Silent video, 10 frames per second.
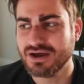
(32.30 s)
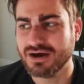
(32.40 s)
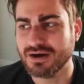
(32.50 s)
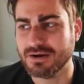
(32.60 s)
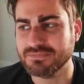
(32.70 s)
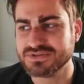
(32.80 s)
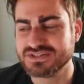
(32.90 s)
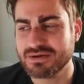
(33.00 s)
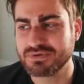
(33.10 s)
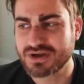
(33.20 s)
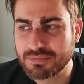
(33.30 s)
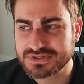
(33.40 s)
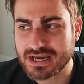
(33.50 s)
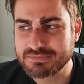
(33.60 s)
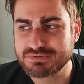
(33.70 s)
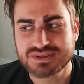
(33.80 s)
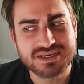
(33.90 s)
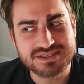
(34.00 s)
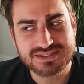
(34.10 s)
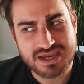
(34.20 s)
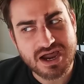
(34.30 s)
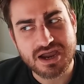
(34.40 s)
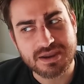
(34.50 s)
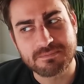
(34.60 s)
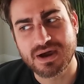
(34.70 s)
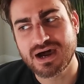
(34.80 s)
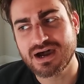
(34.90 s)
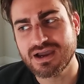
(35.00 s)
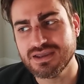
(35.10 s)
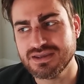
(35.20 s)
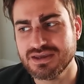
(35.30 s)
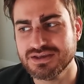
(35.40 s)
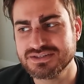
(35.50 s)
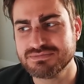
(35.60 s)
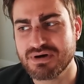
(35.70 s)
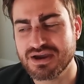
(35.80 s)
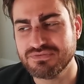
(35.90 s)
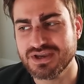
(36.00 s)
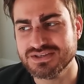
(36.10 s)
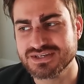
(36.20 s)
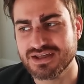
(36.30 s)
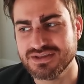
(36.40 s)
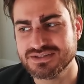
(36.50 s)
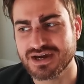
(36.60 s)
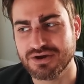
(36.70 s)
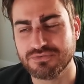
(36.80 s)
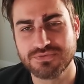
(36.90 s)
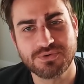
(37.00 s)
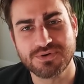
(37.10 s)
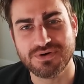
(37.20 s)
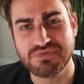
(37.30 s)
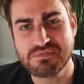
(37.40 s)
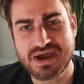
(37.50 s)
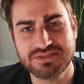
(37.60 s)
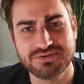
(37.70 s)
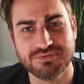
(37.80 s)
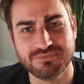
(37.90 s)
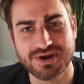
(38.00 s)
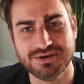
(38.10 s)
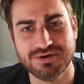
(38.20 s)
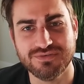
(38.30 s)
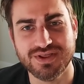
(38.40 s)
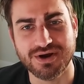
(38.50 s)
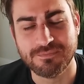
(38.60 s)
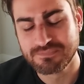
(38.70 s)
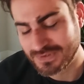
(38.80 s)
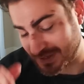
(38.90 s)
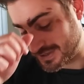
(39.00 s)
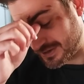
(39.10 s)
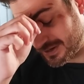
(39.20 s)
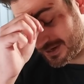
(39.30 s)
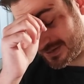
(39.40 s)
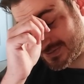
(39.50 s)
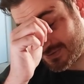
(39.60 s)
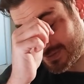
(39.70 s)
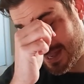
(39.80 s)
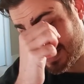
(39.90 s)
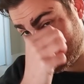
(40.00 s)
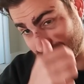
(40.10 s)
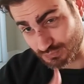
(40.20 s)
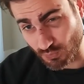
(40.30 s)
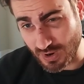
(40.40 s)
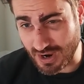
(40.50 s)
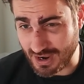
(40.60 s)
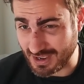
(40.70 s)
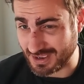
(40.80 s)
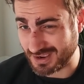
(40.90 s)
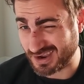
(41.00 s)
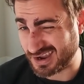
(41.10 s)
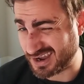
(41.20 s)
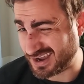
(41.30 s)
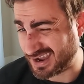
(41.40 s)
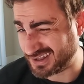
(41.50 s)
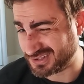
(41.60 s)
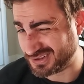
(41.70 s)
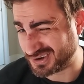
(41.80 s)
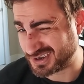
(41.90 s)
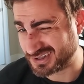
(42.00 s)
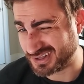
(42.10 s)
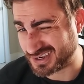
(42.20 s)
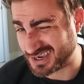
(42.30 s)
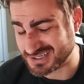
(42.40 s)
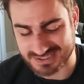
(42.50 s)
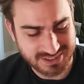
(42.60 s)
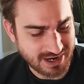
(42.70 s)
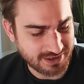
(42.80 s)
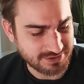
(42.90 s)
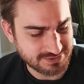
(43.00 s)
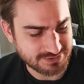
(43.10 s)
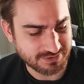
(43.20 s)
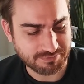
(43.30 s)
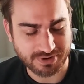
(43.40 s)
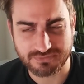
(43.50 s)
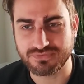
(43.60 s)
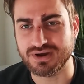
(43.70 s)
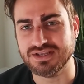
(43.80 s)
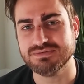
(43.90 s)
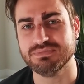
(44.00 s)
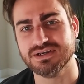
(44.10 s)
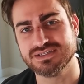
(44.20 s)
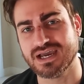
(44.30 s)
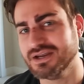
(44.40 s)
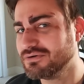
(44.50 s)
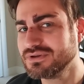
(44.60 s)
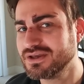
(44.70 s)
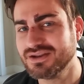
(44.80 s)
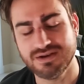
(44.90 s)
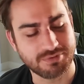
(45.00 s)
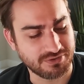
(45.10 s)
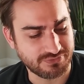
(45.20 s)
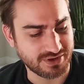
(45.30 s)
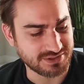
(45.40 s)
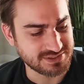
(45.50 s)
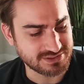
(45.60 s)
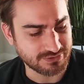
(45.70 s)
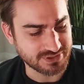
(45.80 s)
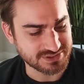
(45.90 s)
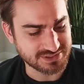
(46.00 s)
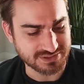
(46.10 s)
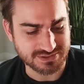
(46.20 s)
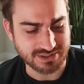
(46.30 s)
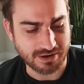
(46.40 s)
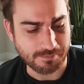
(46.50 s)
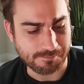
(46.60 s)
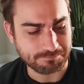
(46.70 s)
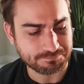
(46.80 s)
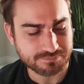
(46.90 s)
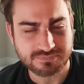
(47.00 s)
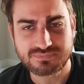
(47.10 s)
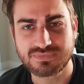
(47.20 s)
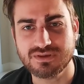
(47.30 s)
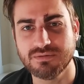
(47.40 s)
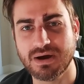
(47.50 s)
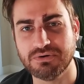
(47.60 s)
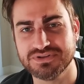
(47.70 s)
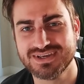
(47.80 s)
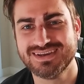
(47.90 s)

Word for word: Um, this has happened a couple times, but this time I hit my face on the tile floor of the bathroom right over there. Uh, so that is why uh, I look like I just got into a bar fight, but I don't get into bar fights, so this is um, about